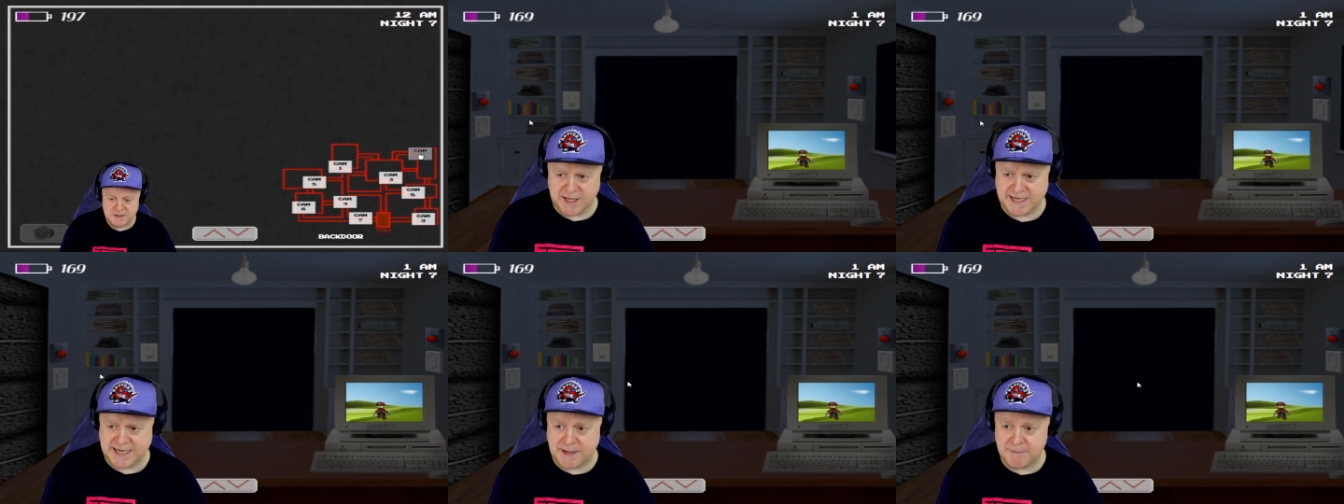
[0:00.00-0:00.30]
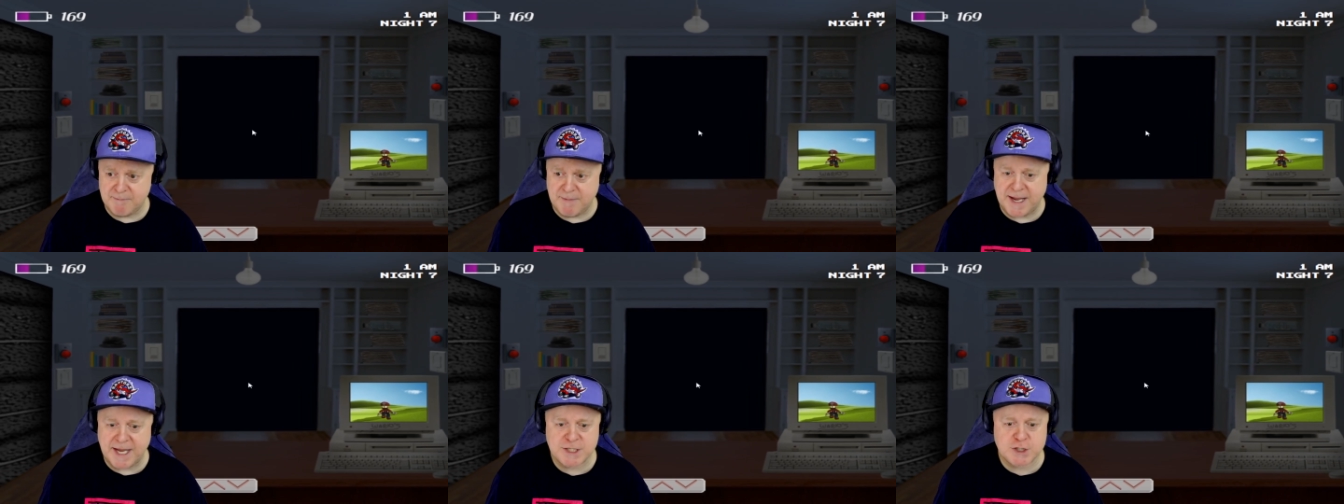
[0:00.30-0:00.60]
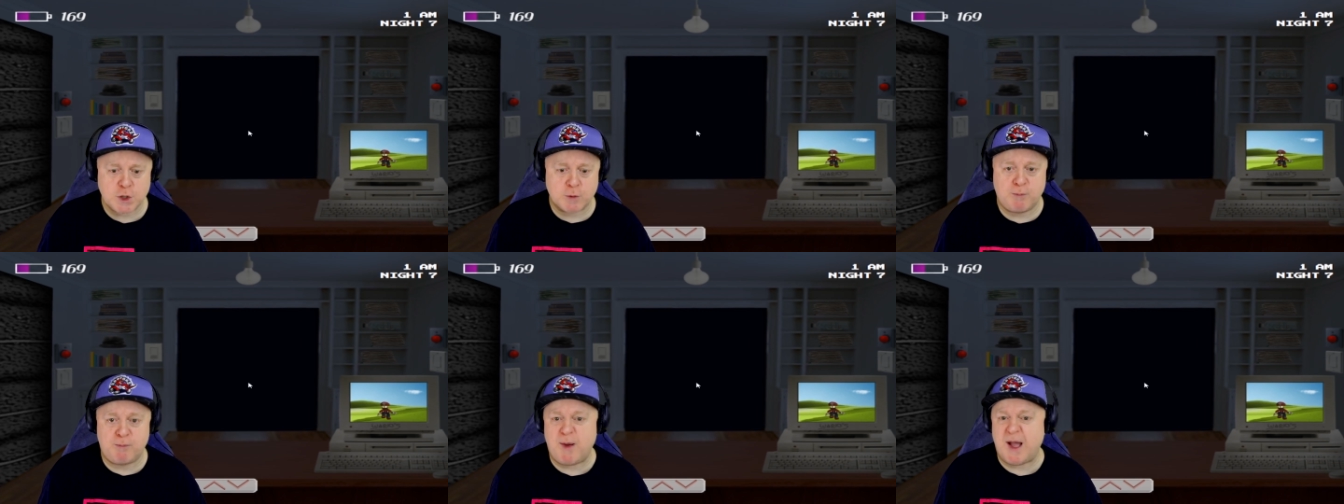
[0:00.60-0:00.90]
I got
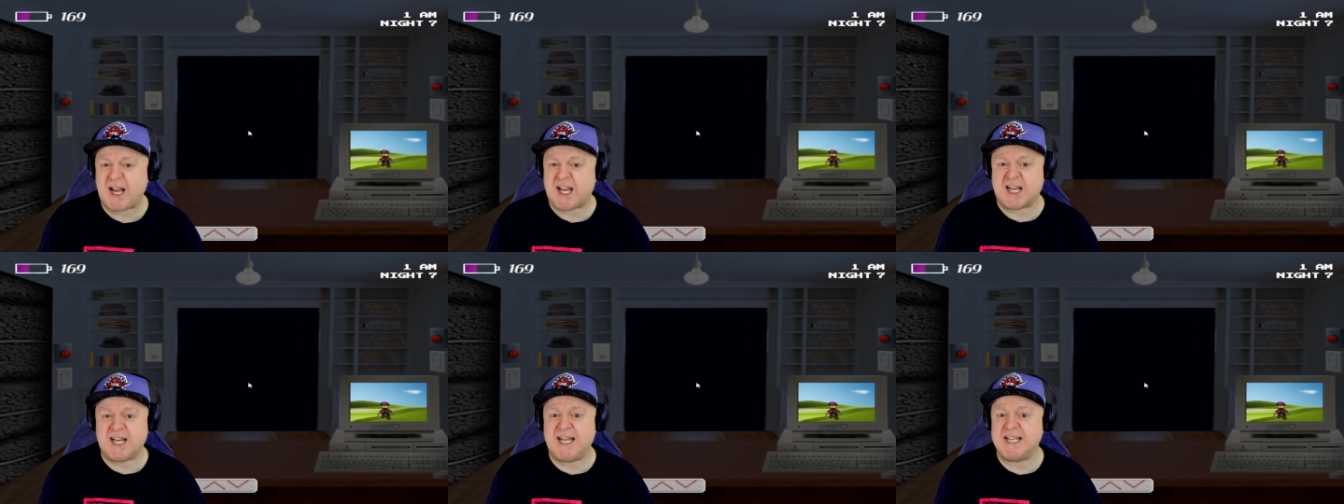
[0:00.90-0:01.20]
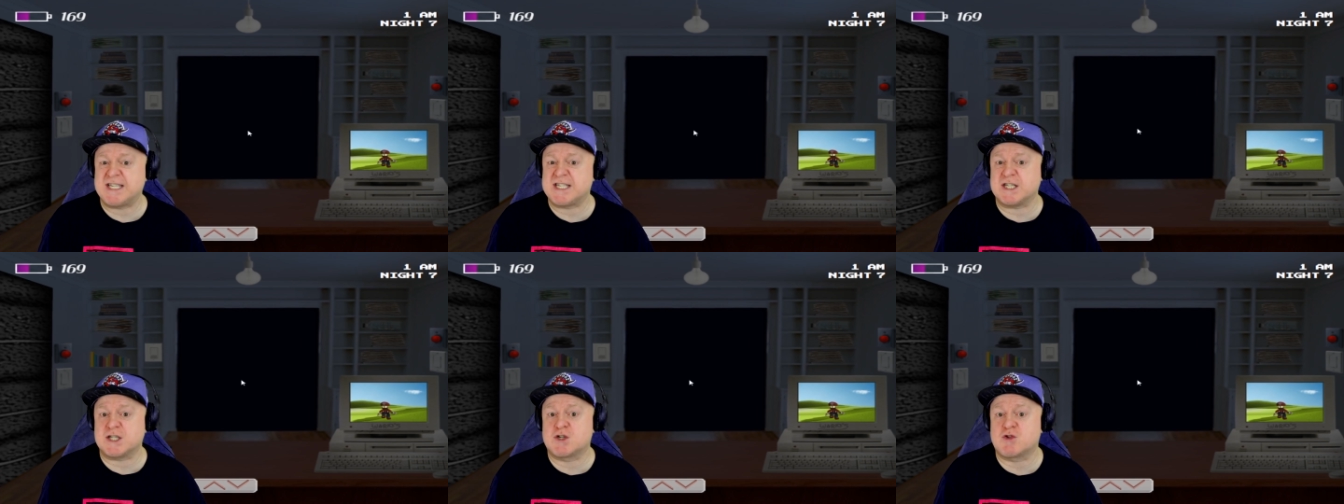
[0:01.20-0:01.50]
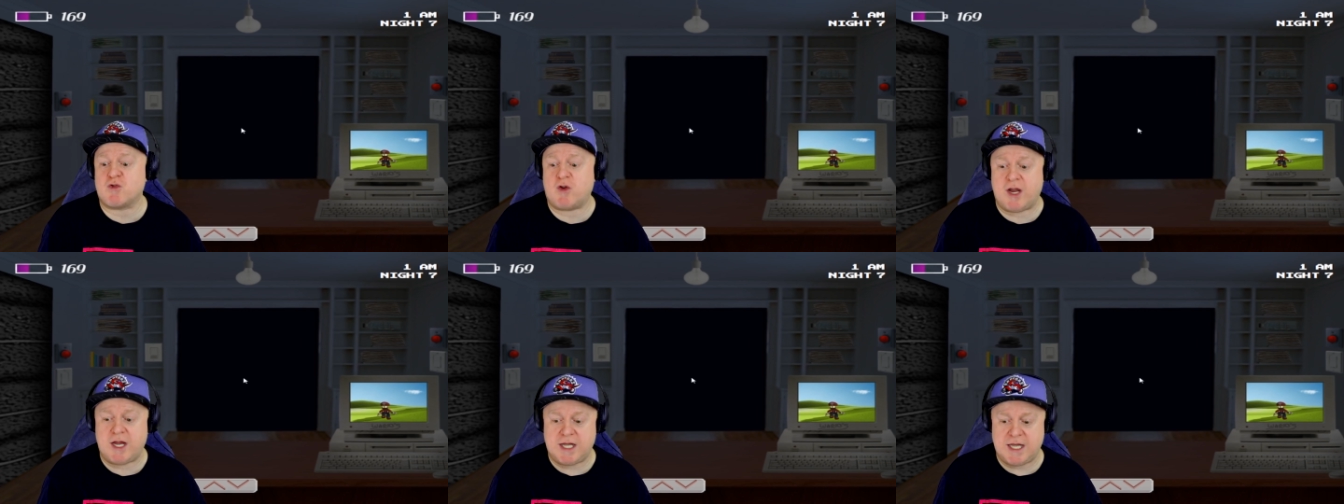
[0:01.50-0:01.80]
major butt
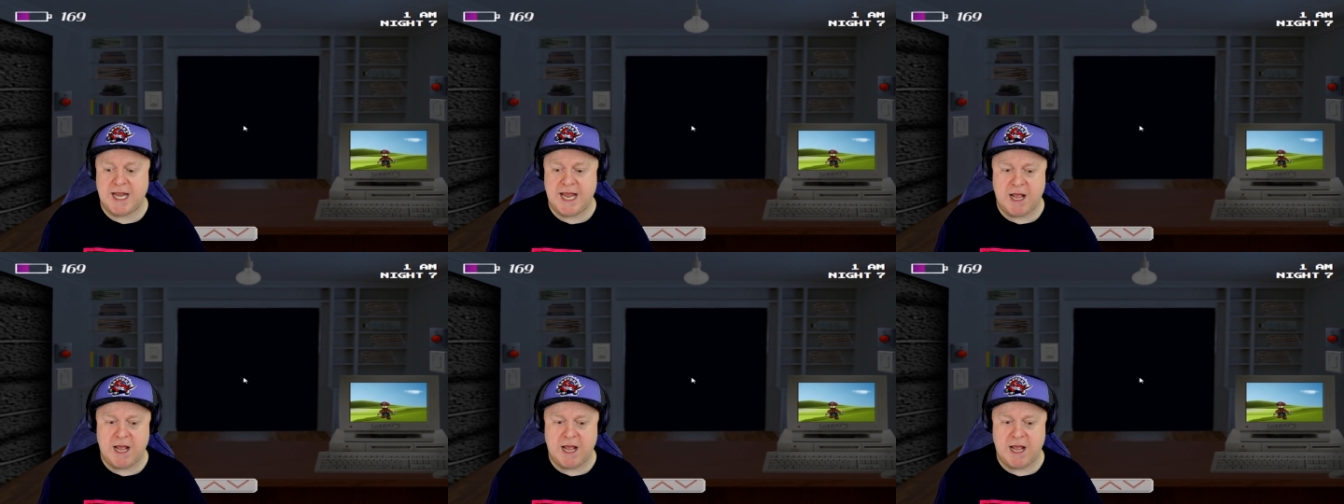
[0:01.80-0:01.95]
clenches right